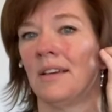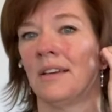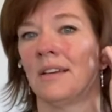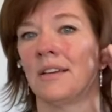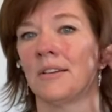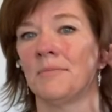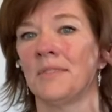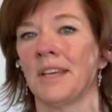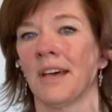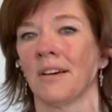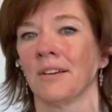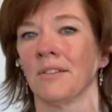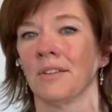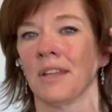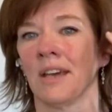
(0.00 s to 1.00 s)
And come
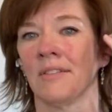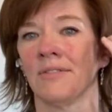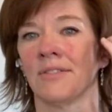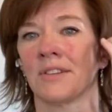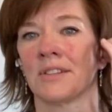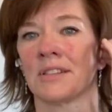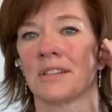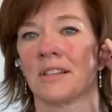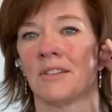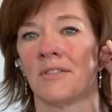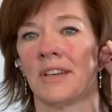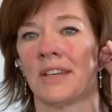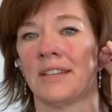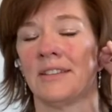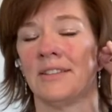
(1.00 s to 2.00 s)
down over that first little
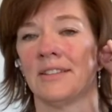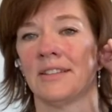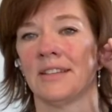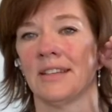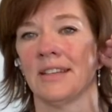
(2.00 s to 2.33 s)
ridge